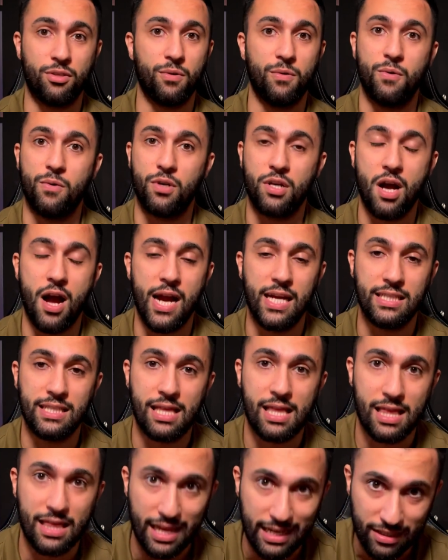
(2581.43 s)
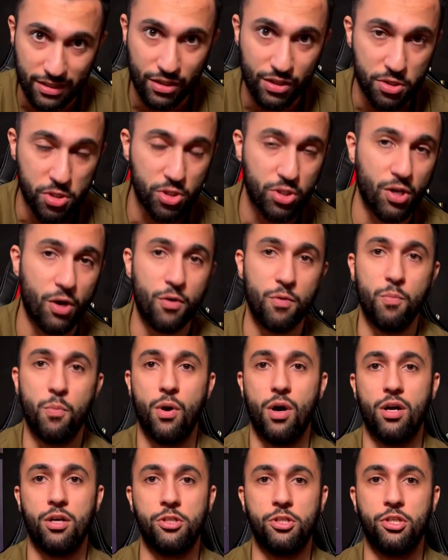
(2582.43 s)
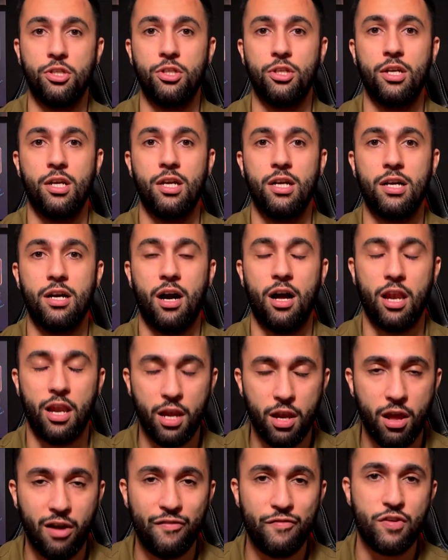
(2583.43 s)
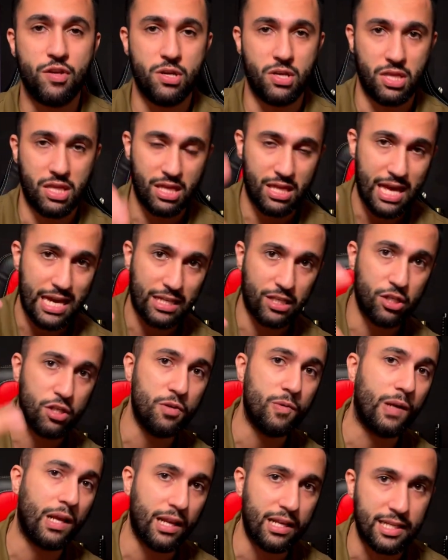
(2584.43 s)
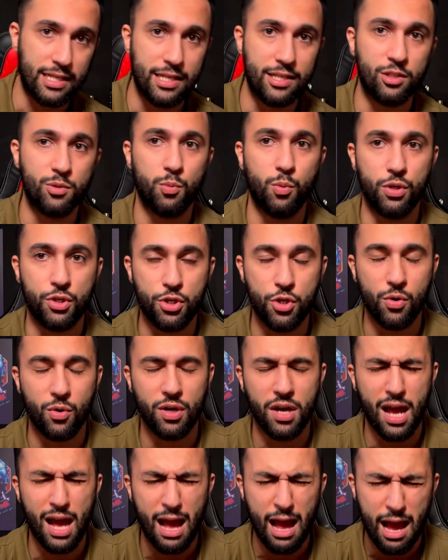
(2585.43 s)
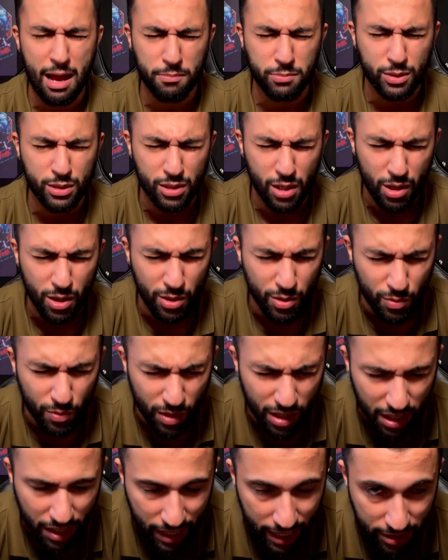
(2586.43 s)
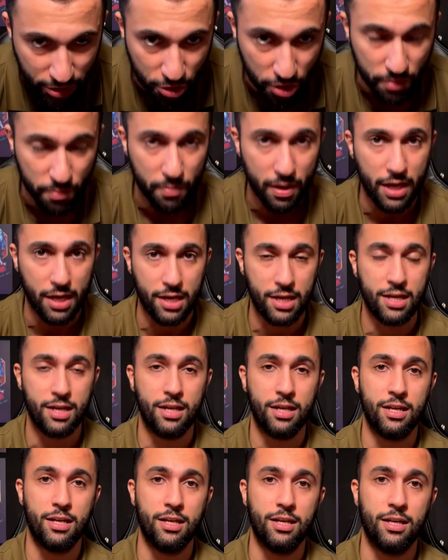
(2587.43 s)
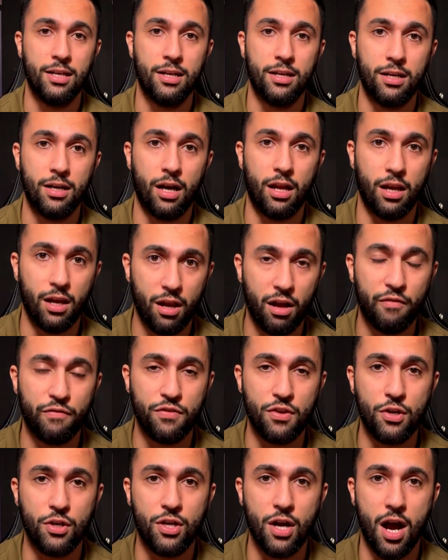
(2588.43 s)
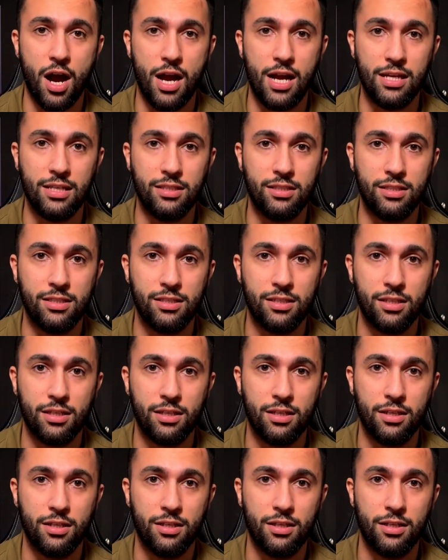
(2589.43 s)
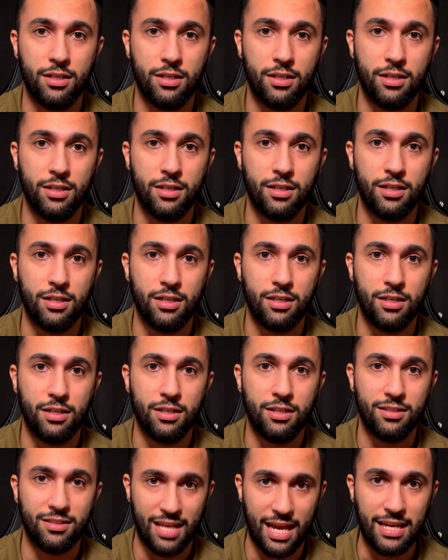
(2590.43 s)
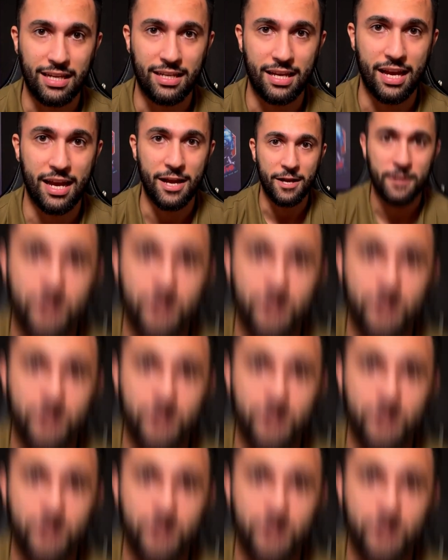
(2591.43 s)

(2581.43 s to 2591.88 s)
all guys thank you so much i love you thank you clint eastwood you're an absolute legend mate i love you guys take care